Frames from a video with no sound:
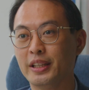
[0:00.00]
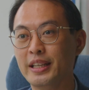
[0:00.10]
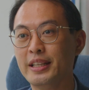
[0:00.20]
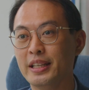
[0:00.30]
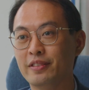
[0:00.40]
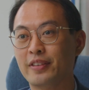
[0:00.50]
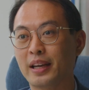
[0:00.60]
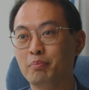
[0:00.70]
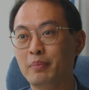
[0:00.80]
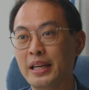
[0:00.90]
ED affect
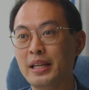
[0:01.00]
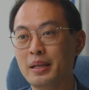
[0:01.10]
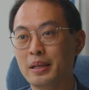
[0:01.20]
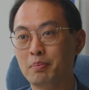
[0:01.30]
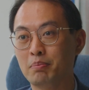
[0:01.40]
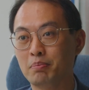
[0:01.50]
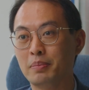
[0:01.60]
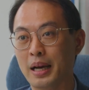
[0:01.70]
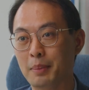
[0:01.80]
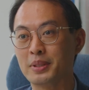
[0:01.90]
many
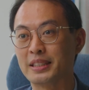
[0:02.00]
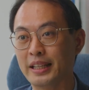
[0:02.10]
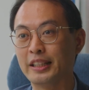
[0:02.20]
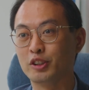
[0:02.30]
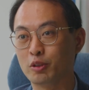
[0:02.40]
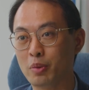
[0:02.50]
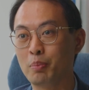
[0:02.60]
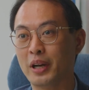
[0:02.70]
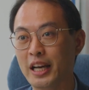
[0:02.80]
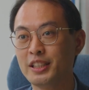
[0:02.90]
percentage of
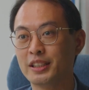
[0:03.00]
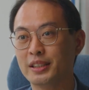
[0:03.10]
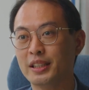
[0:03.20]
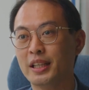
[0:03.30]
population.